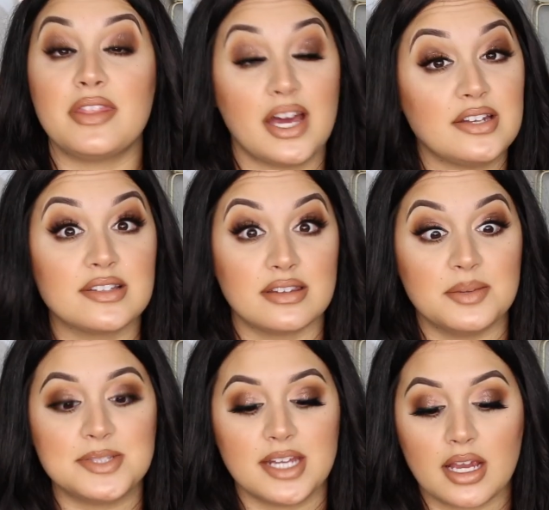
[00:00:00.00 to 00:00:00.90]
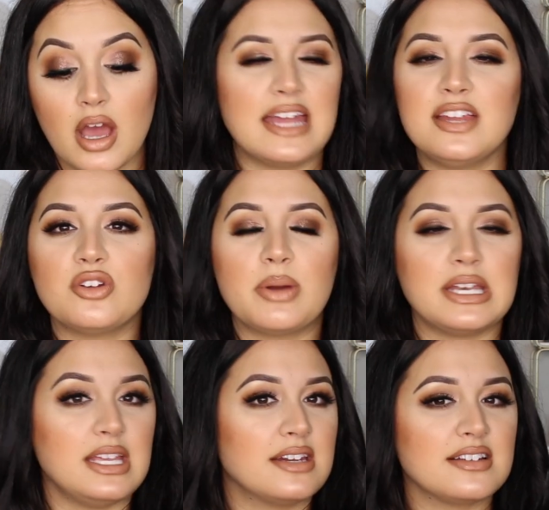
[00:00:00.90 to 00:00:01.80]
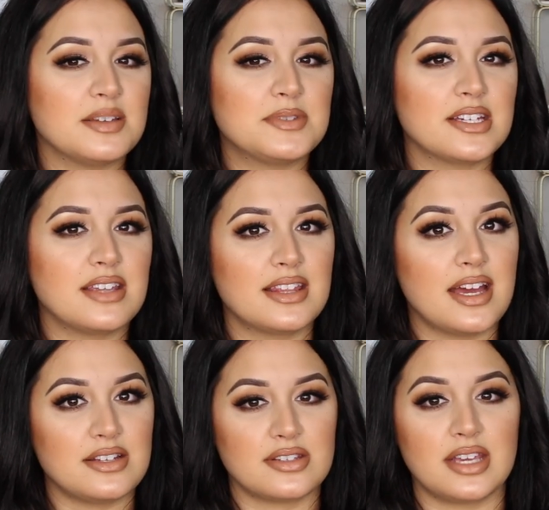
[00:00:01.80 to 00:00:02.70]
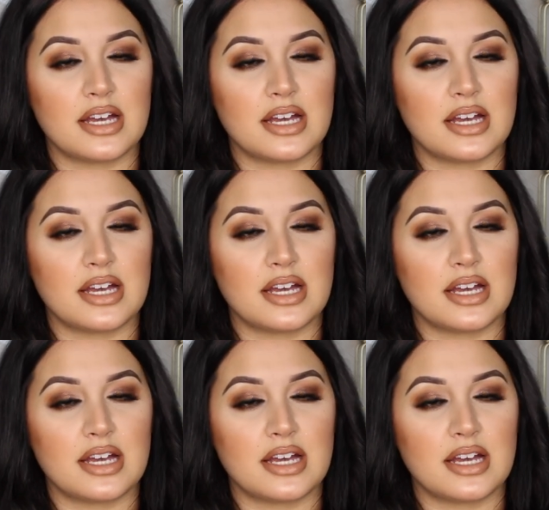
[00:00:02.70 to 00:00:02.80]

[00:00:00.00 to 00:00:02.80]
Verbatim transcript: that is a lipstick i didn't know i needed a lipstick like that until